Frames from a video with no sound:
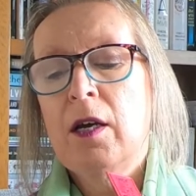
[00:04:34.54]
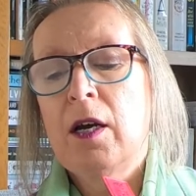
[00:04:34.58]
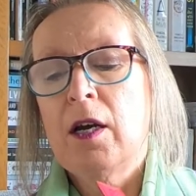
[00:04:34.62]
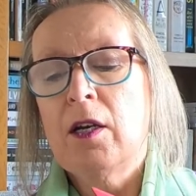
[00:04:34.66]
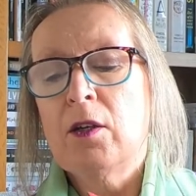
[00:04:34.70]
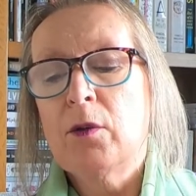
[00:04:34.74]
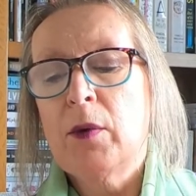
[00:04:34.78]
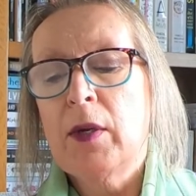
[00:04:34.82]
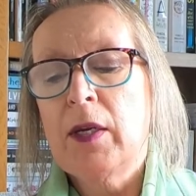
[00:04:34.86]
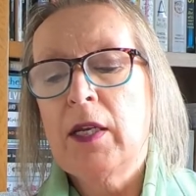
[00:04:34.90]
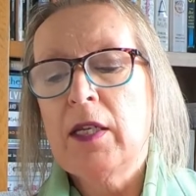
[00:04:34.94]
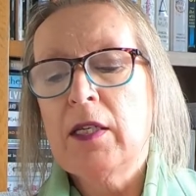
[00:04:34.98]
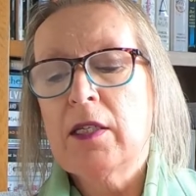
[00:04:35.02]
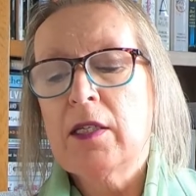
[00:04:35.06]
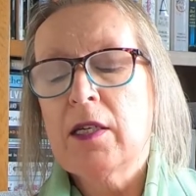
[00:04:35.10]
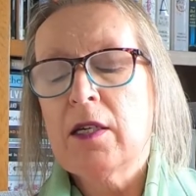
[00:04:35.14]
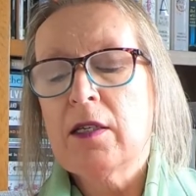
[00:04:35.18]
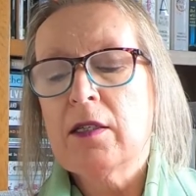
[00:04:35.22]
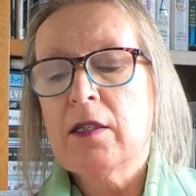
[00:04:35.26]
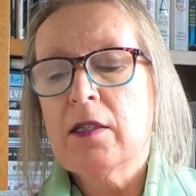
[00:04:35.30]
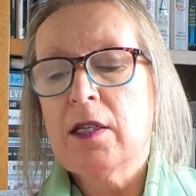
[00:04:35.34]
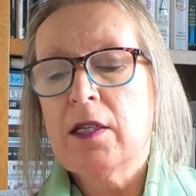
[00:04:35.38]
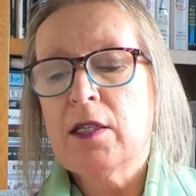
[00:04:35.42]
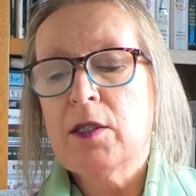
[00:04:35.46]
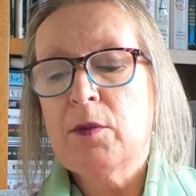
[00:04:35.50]
and when he
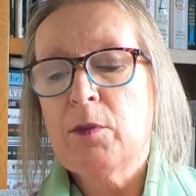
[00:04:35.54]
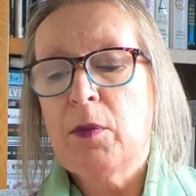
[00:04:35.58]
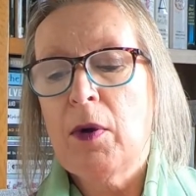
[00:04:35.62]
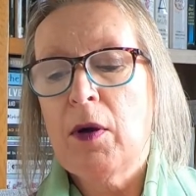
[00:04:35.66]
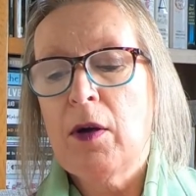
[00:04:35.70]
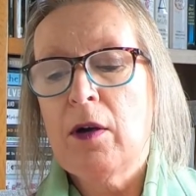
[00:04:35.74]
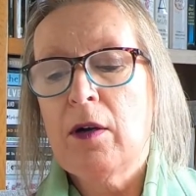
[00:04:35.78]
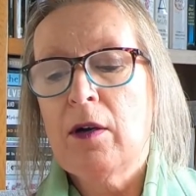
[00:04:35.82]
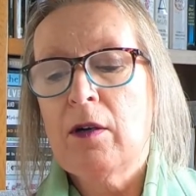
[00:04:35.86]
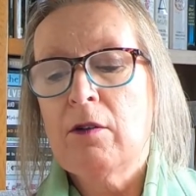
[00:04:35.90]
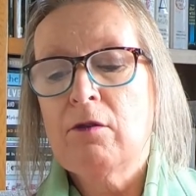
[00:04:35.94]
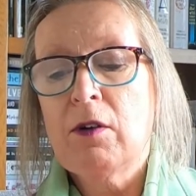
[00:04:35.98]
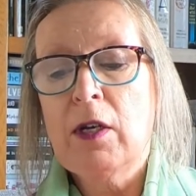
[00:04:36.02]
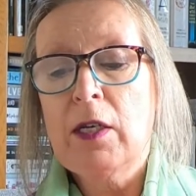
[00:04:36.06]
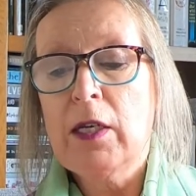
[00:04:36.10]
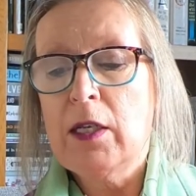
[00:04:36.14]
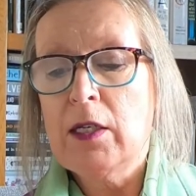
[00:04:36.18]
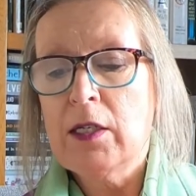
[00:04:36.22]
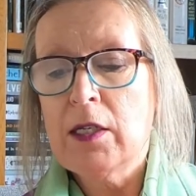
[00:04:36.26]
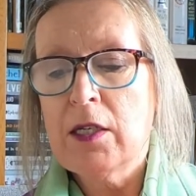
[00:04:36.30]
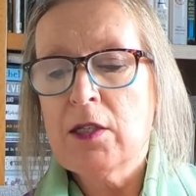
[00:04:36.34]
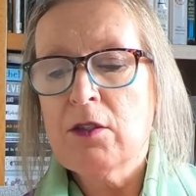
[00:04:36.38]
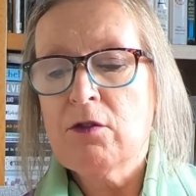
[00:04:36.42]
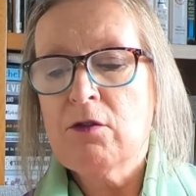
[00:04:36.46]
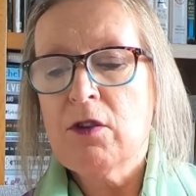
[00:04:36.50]
does run
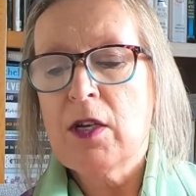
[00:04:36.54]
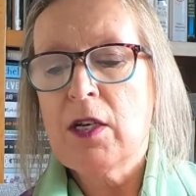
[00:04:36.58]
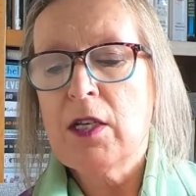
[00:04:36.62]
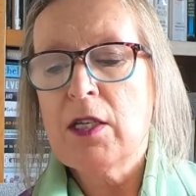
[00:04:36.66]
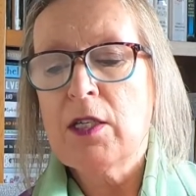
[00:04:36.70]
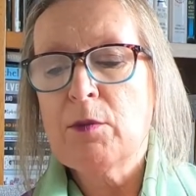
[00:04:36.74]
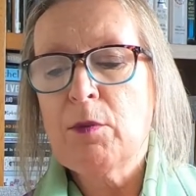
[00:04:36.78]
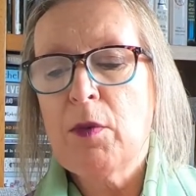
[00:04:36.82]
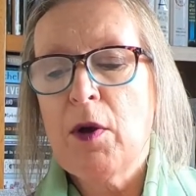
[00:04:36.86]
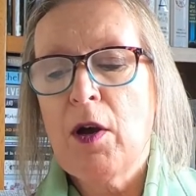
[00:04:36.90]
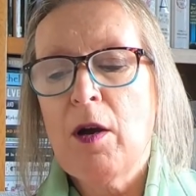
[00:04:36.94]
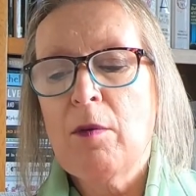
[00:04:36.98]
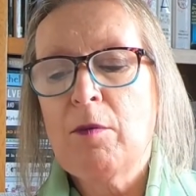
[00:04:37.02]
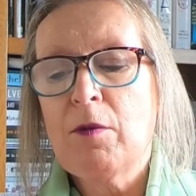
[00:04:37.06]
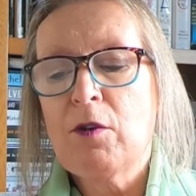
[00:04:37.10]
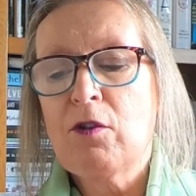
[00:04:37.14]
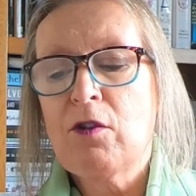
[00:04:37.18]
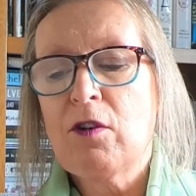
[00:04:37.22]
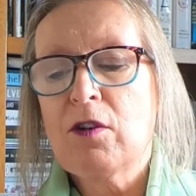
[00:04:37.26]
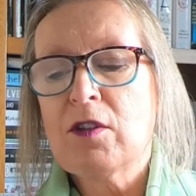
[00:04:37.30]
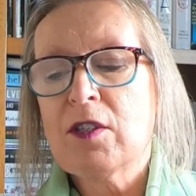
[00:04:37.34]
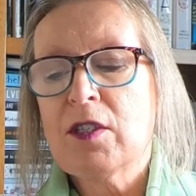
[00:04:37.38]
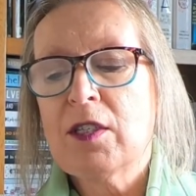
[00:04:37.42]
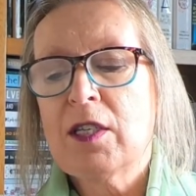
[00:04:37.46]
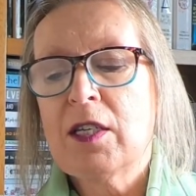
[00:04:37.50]
his palm
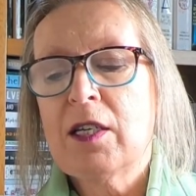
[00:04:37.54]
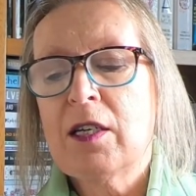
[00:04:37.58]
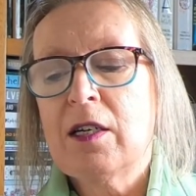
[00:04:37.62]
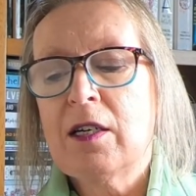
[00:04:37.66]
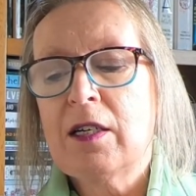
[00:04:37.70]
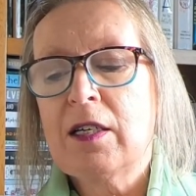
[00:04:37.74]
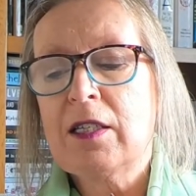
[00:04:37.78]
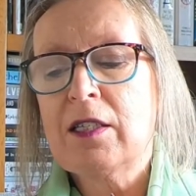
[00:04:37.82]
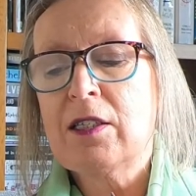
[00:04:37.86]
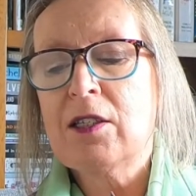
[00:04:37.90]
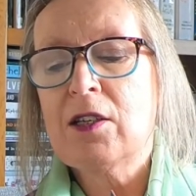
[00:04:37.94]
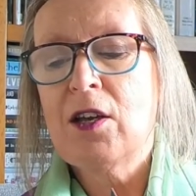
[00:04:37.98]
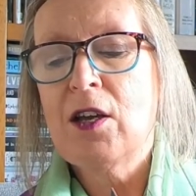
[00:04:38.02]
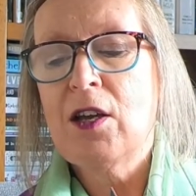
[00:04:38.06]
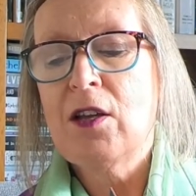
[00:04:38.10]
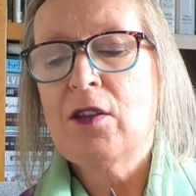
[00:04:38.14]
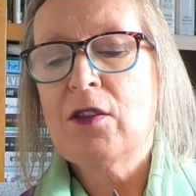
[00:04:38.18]
across the night,